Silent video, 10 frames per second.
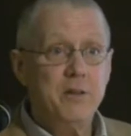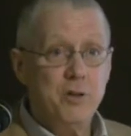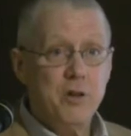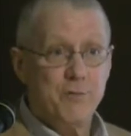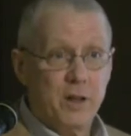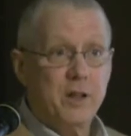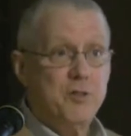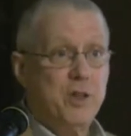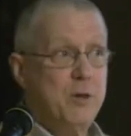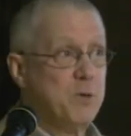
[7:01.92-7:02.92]
into the
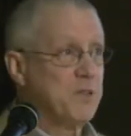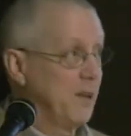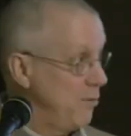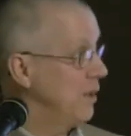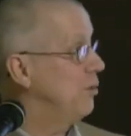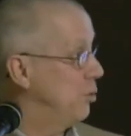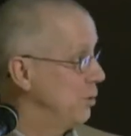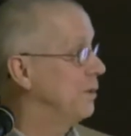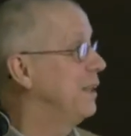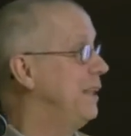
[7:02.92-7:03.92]
village. He was living
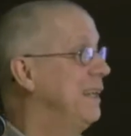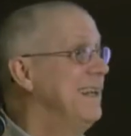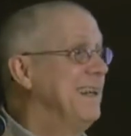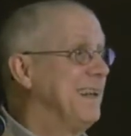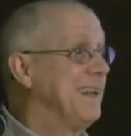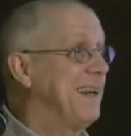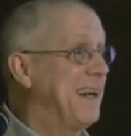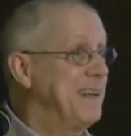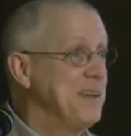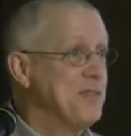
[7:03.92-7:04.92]
currently uh,
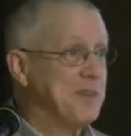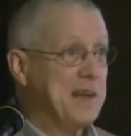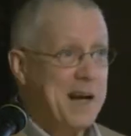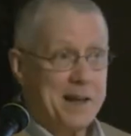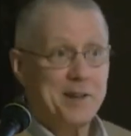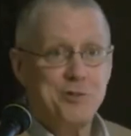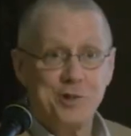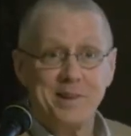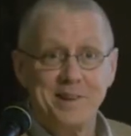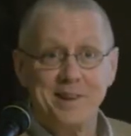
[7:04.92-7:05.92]
at his
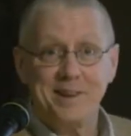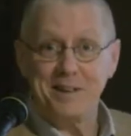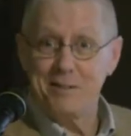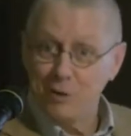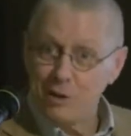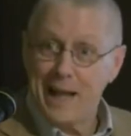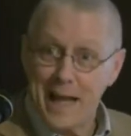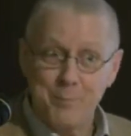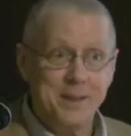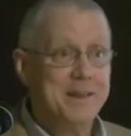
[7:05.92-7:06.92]
cottage in uh, his little
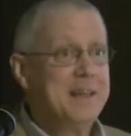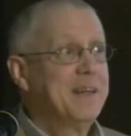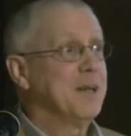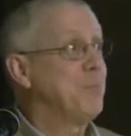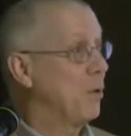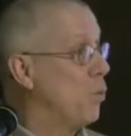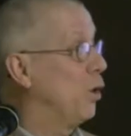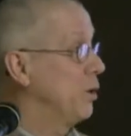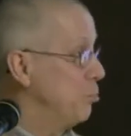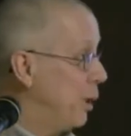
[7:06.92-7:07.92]
cabin uh, by
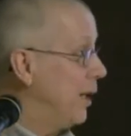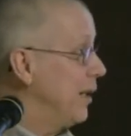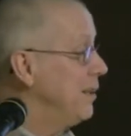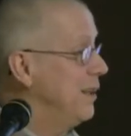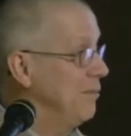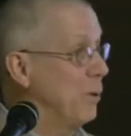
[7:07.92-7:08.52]
Walden Pond,